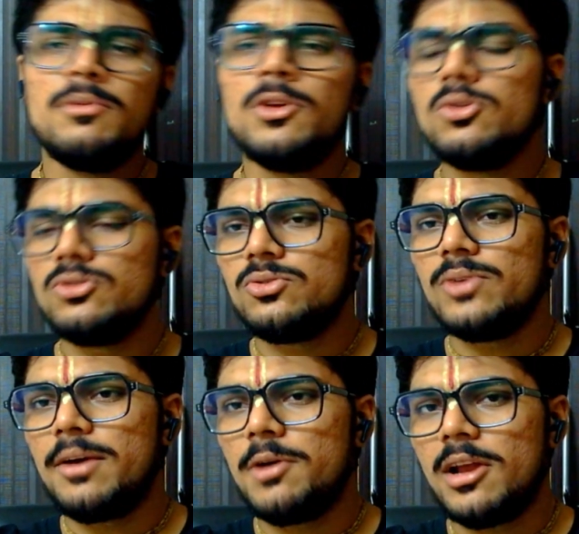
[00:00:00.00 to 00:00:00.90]
used to
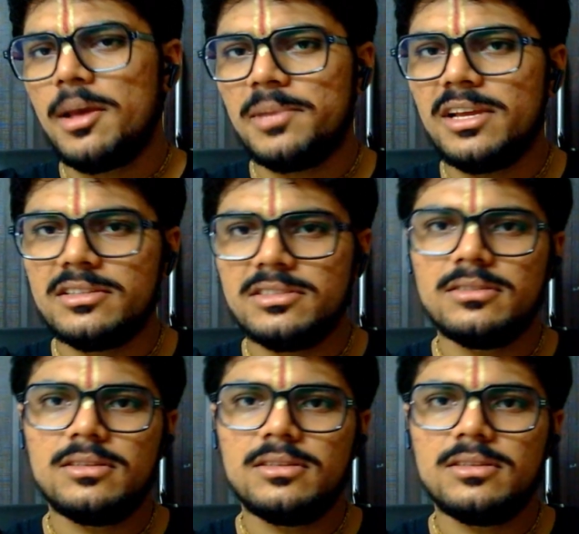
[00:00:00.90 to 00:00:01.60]
have our application,